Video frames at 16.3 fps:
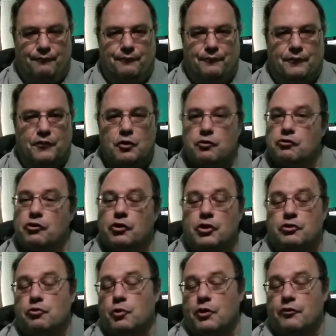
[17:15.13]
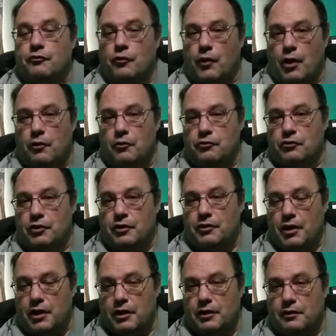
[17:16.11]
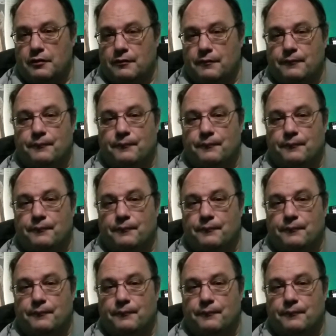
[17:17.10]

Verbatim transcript: there's only twenty-four hours in a day.